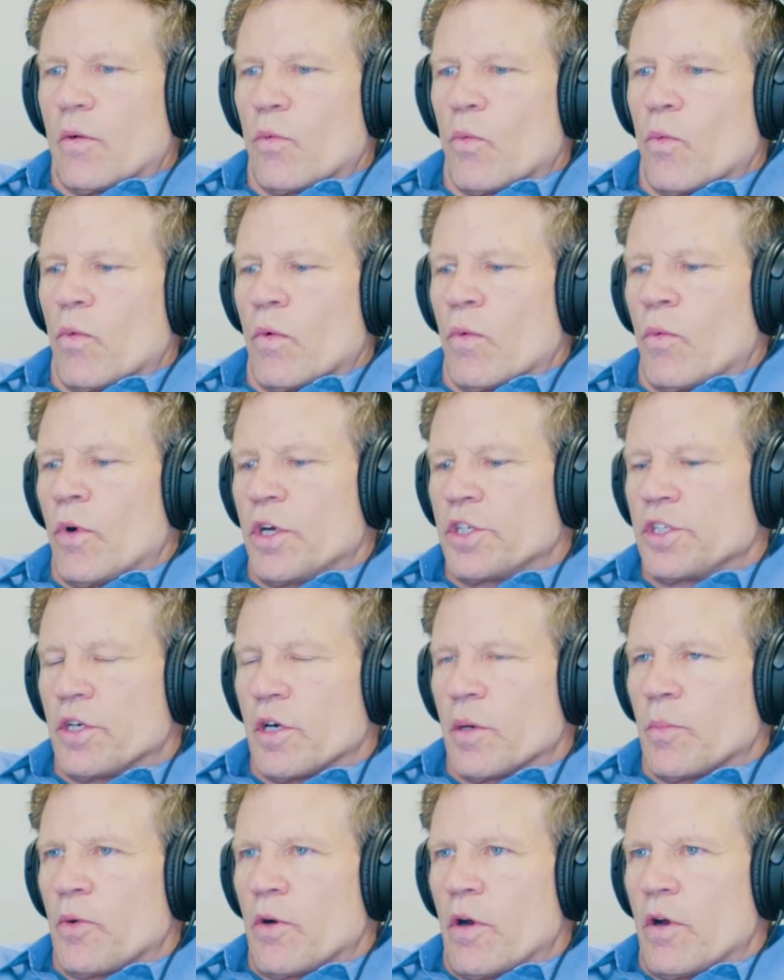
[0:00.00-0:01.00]
what's your
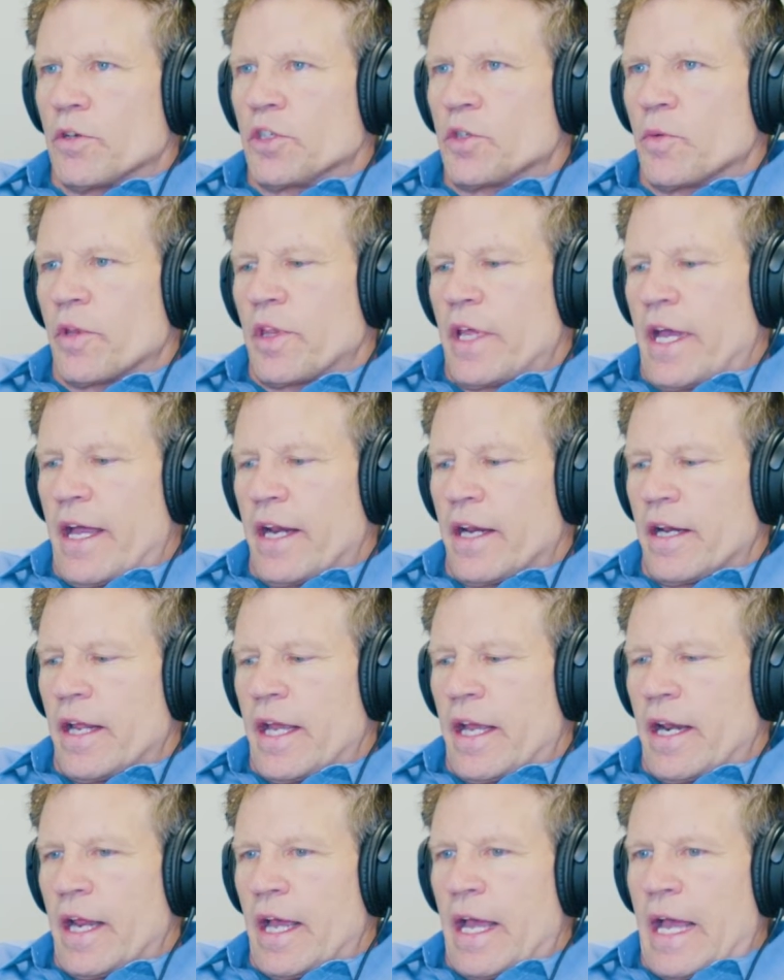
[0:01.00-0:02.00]
approach with that,
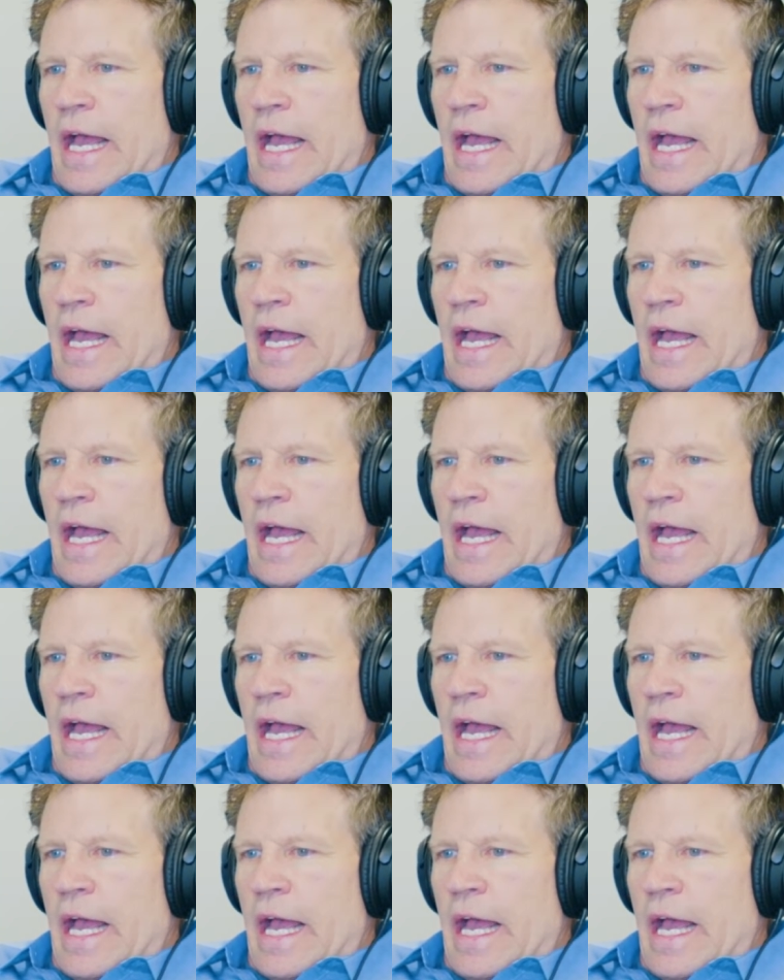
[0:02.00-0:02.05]
and